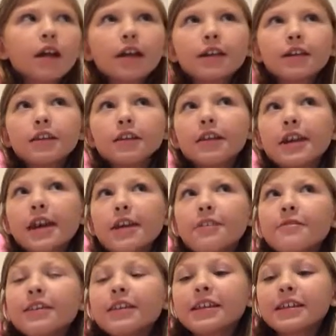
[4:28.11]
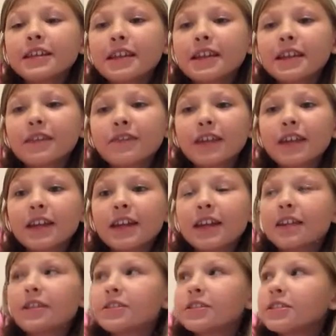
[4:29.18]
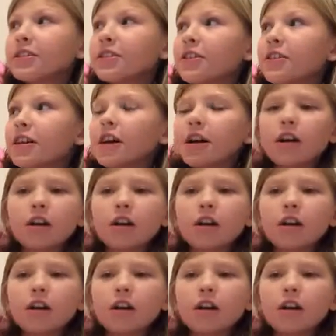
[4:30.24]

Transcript: I can't really think of any other story.